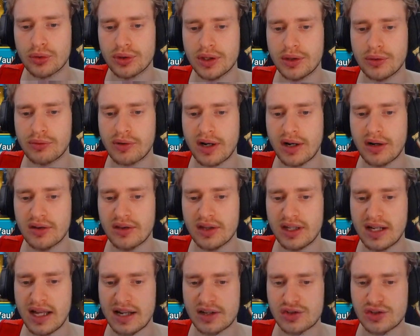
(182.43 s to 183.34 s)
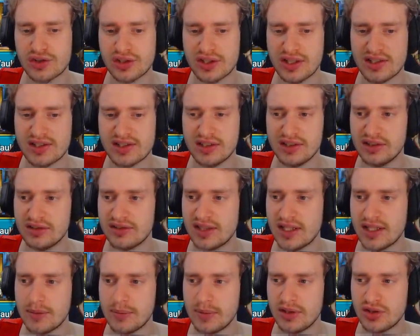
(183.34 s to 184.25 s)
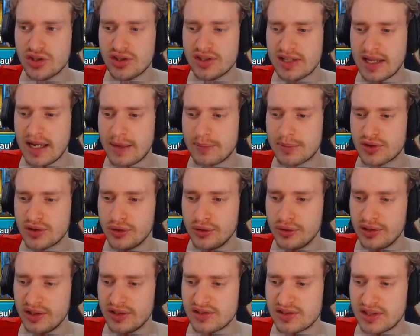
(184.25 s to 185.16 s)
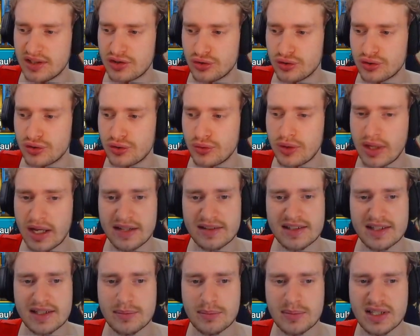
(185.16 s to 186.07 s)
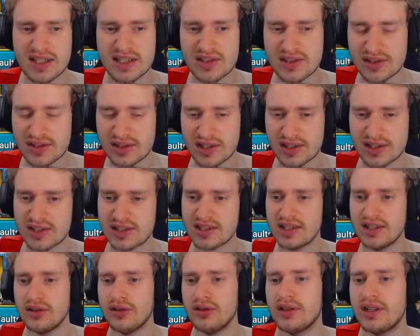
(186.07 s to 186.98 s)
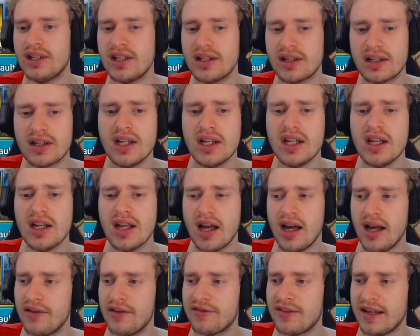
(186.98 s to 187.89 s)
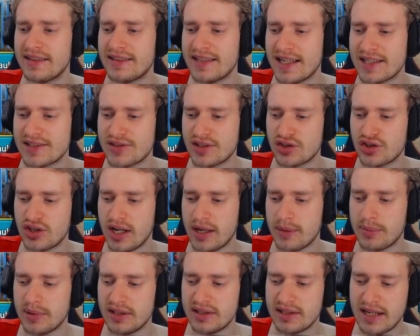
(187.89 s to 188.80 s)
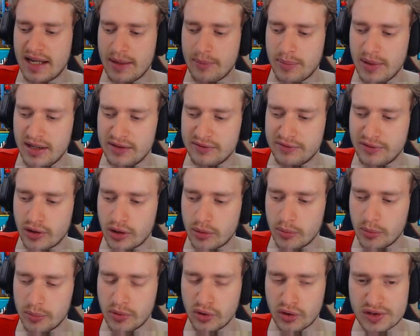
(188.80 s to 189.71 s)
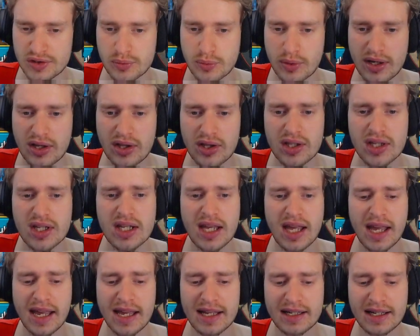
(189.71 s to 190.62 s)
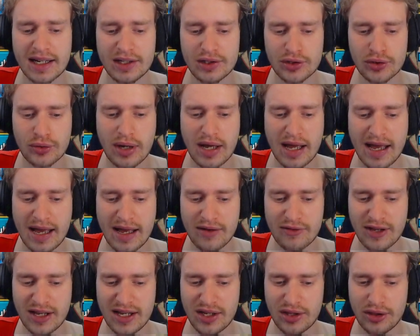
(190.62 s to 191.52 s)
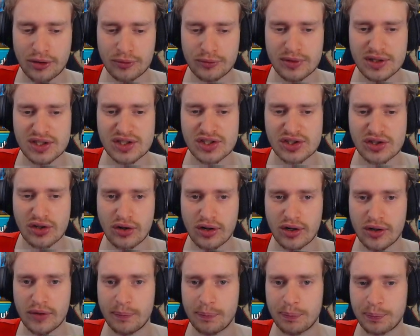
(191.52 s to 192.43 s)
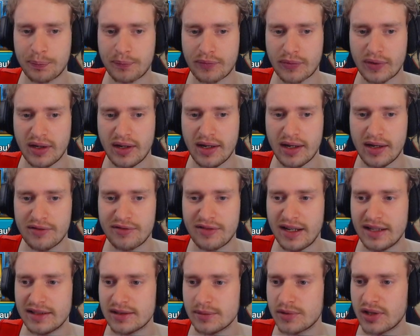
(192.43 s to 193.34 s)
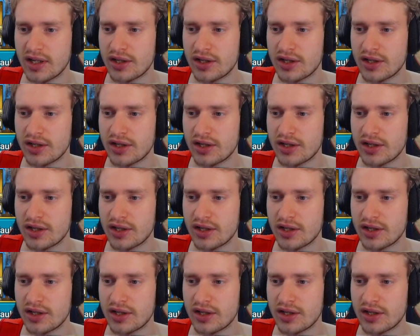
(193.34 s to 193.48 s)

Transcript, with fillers: only rare that actually is in the team, and she's absolutely essential to that team because of this skill here. Fantastic champion, campaign farmable as well, and I do have a 3-star Phantom